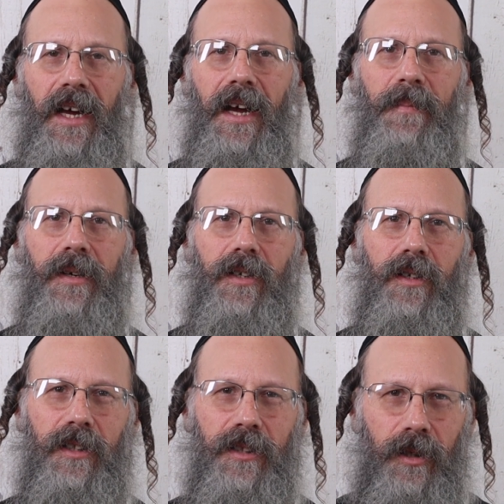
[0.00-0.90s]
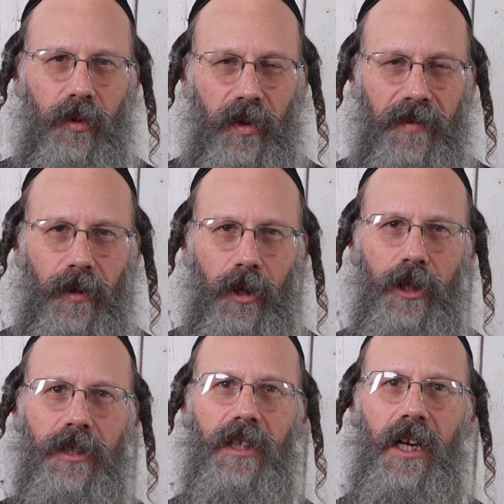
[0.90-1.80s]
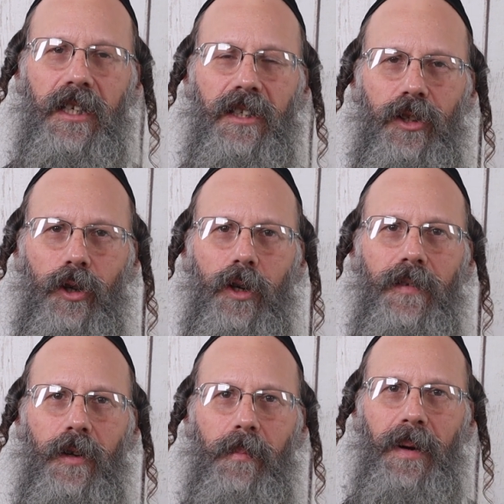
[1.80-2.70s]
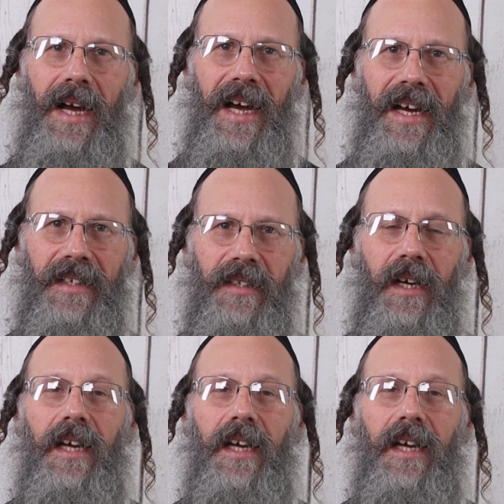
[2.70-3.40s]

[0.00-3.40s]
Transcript: And because we've learnt it that's awful and bad,